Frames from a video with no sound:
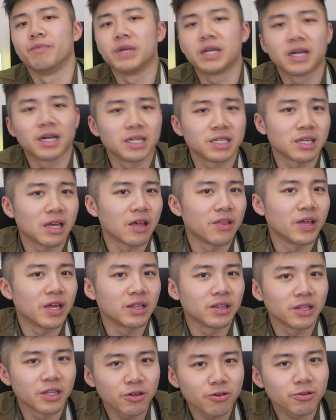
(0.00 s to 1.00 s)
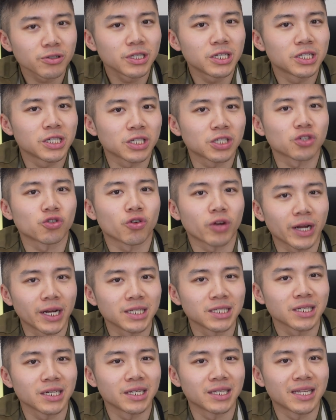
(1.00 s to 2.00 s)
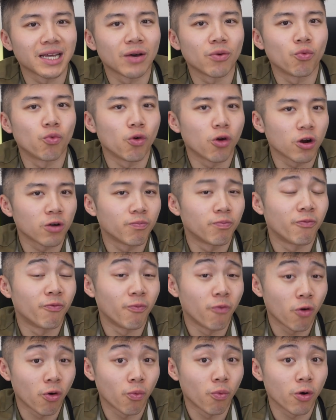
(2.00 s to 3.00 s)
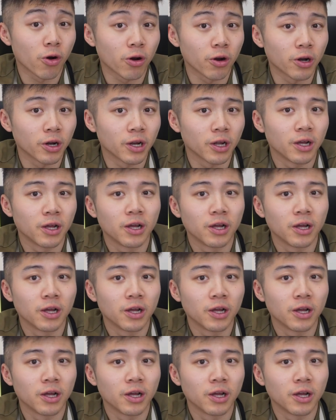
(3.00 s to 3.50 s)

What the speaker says: Because they literally just translated that word for word.